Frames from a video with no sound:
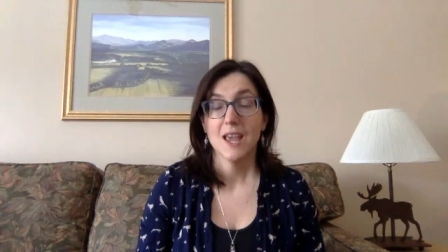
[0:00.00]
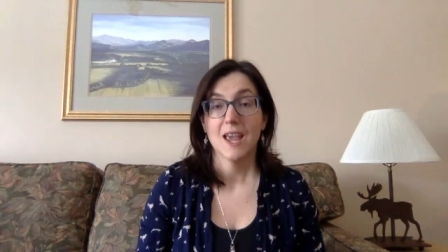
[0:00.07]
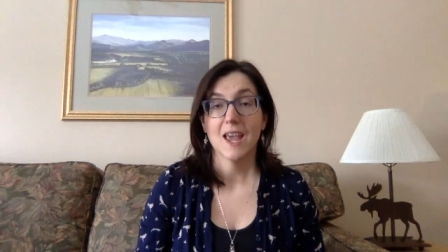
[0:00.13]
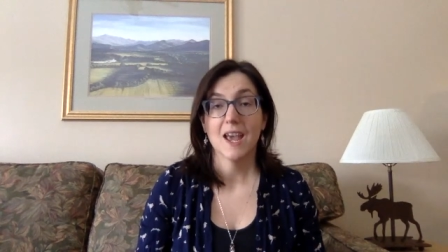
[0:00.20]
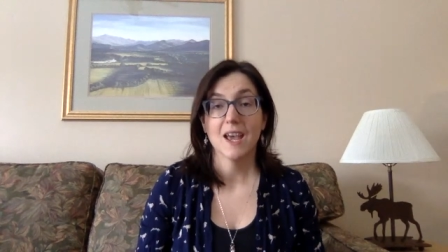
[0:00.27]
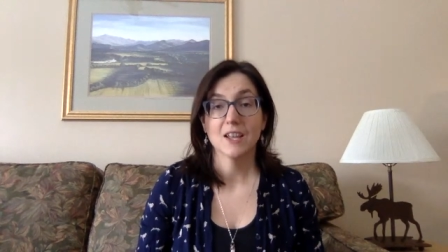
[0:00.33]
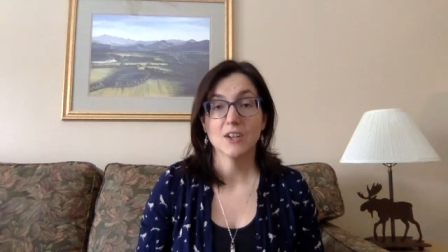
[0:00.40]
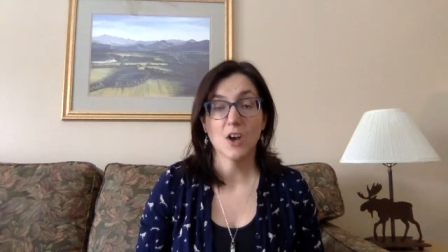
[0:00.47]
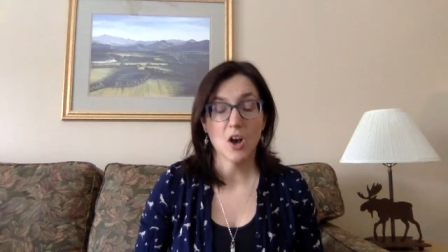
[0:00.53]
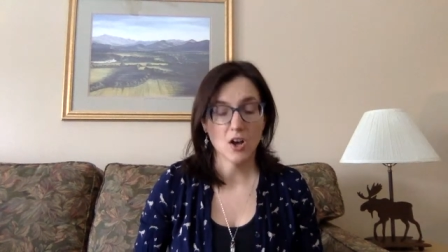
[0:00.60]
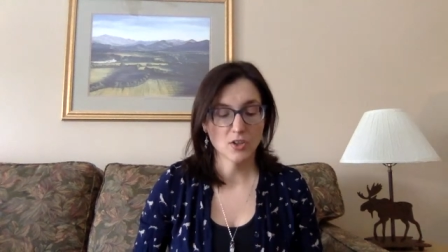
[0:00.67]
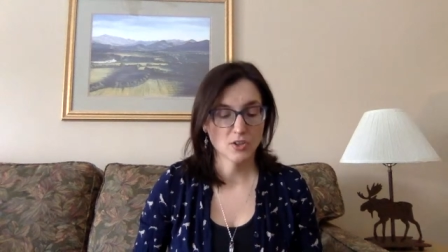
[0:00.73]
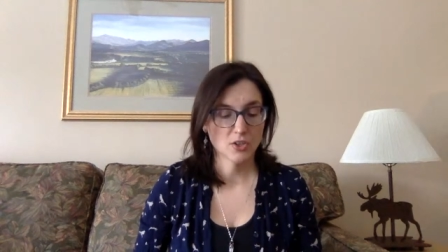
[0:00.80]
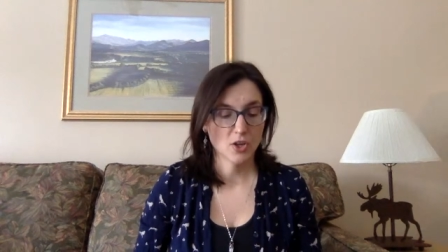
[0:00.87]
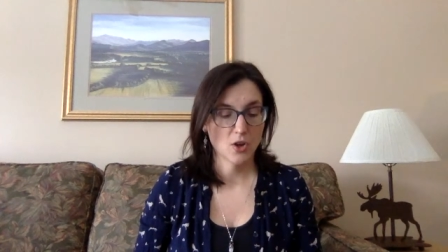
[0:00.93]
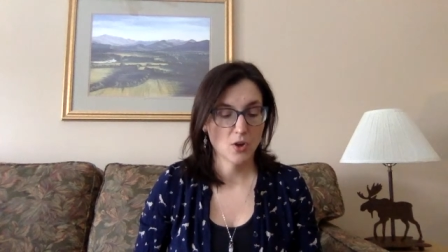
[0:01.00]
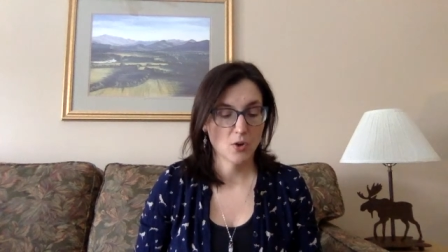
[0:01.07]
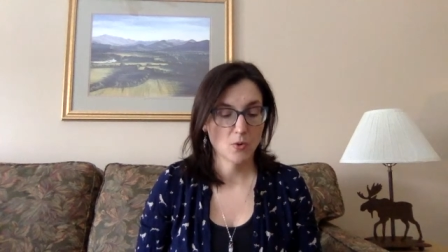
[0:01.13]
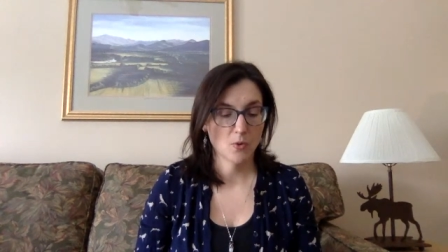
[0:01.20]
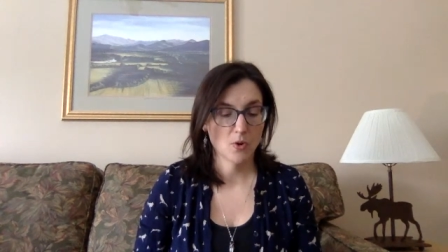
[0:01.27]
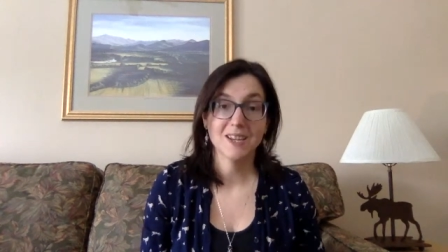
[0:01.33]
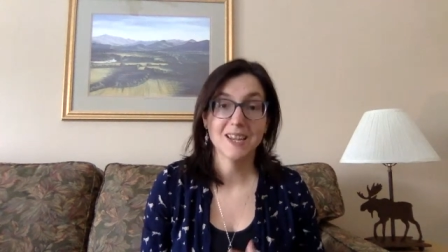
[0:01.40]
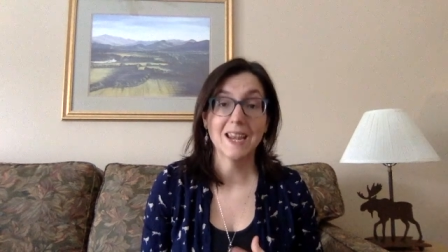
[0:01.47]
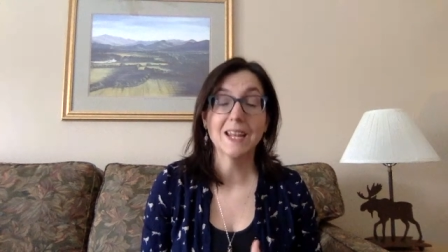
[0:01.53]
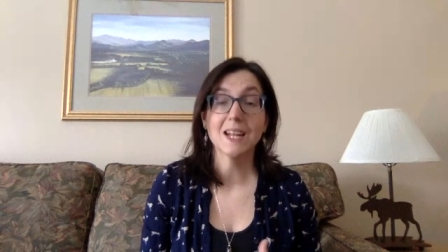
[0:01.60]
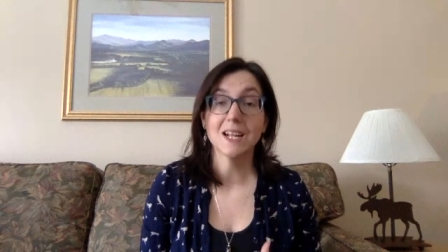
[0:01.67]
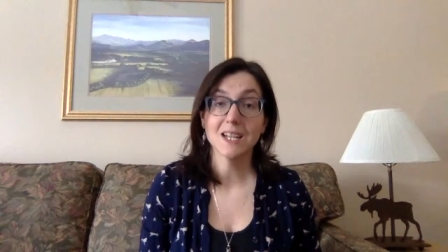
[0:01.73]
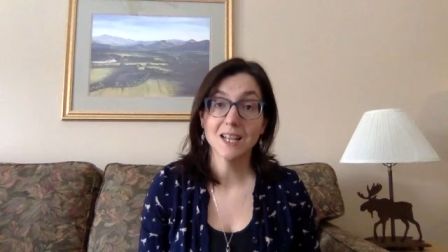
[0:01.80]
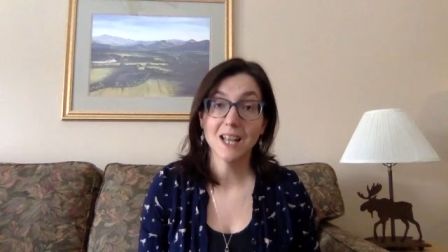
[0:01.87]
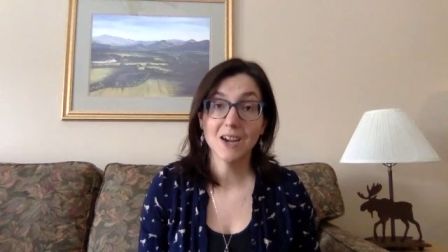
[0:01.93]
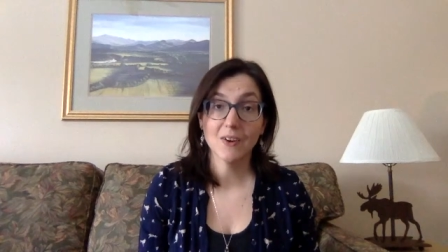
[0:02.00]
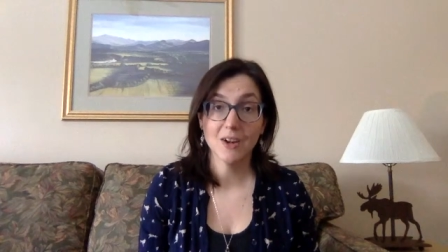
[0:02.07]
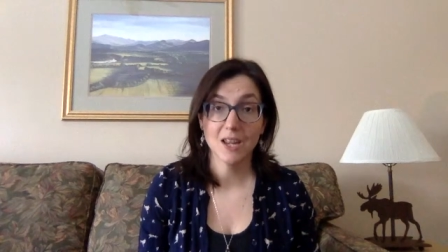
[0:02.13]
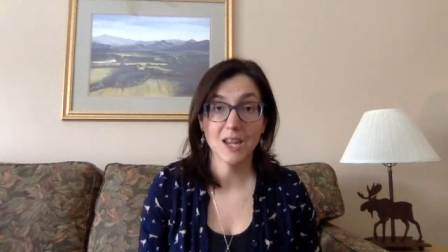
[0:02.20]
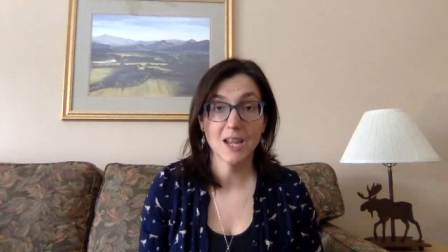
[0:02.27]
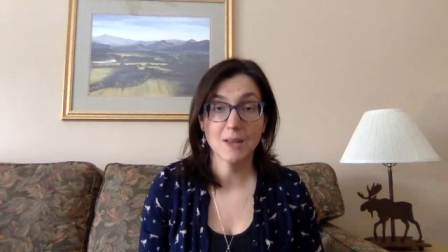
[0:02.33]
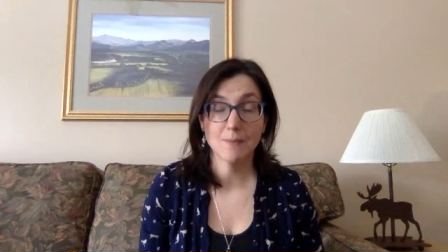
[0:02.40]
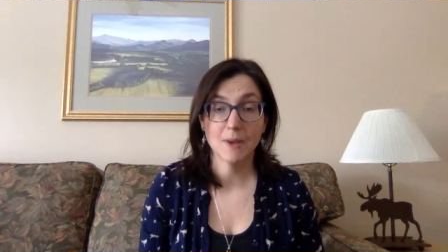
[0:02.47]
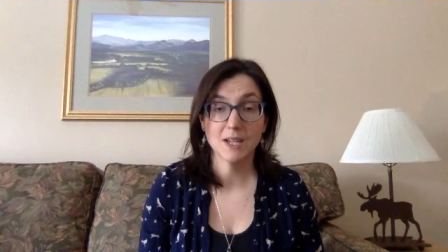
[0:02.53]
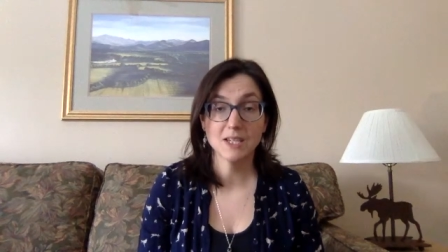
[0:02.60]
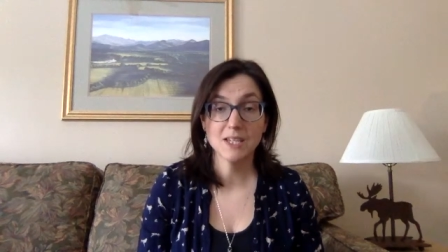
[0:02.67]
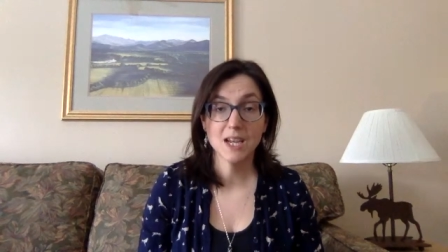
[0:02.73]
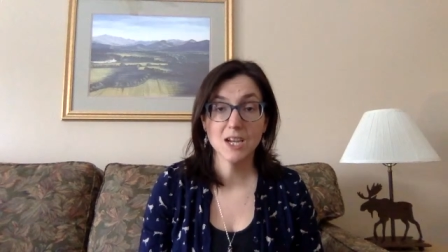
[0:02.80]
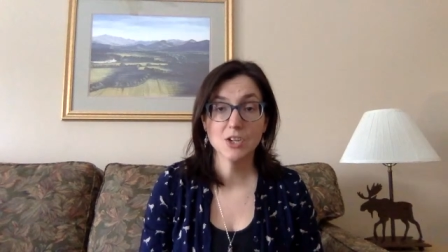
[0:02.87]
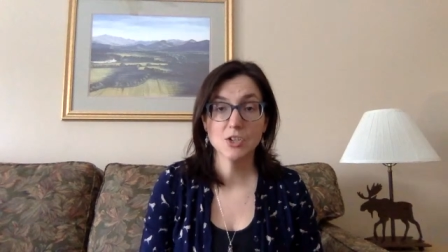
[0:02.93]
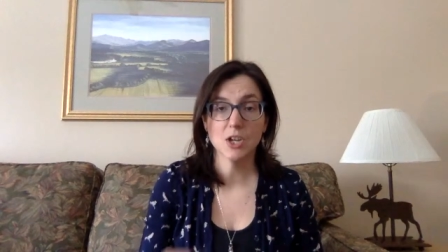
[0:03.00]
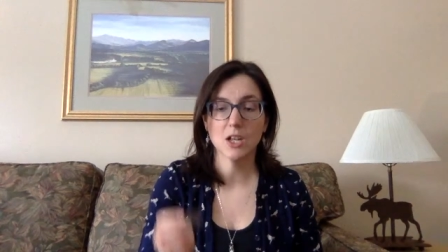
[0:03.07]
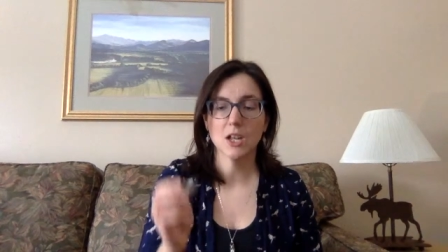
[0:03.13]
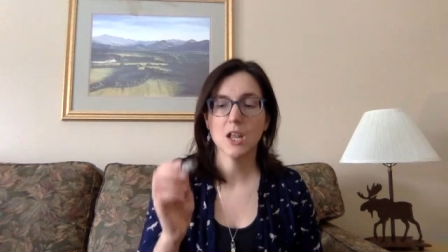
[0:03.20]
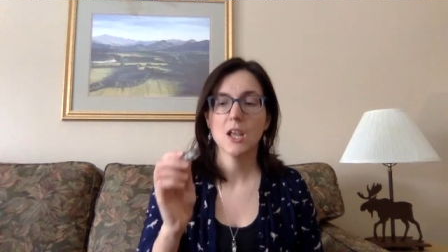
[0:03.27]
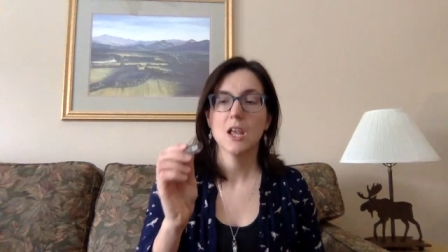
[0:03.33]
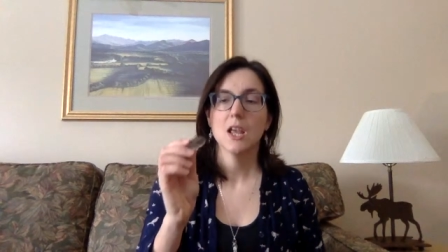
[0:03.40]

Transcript: and also gaining clarity and meditation.